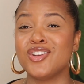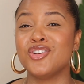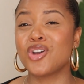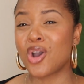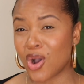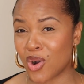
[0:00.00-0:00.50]

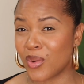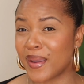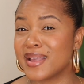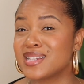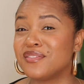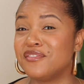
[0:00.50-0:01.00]
know
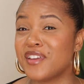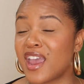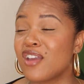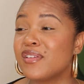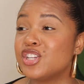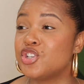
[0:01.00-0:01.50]
it's
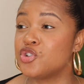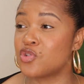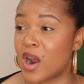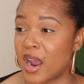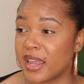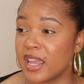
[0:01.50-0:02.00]
very
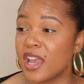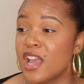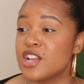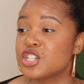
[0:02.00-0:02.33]
drying,